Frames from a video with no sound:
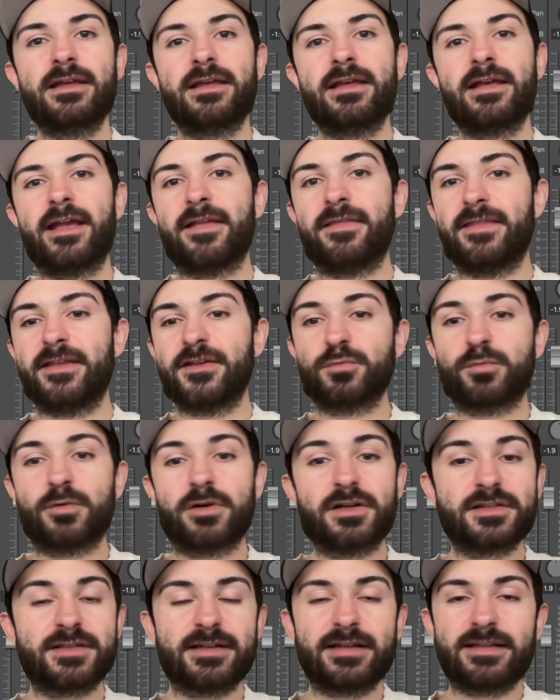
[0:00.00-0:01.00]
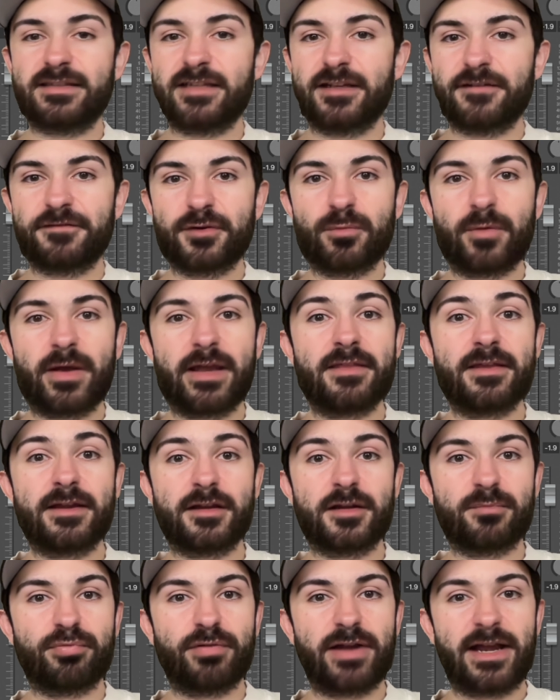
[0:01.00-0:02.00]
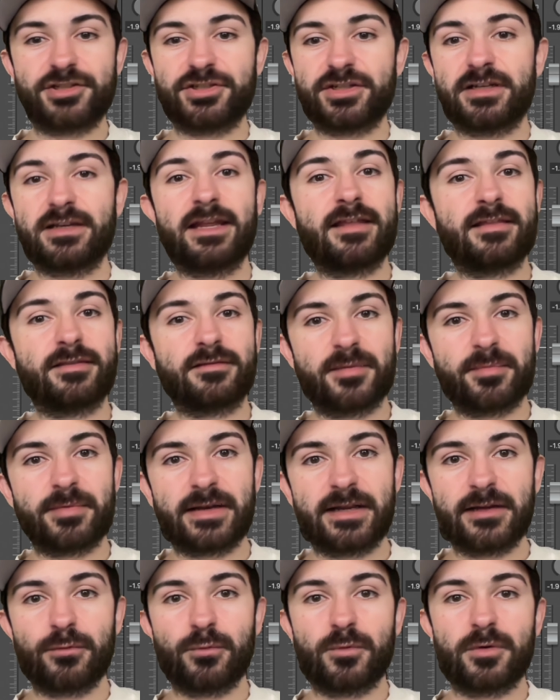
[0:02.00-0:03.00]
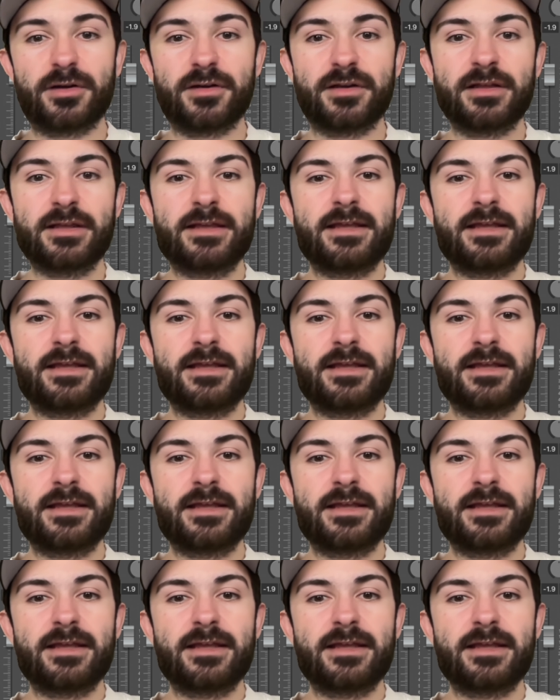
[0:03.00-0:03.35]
And this works in a different way than compression and limiting would.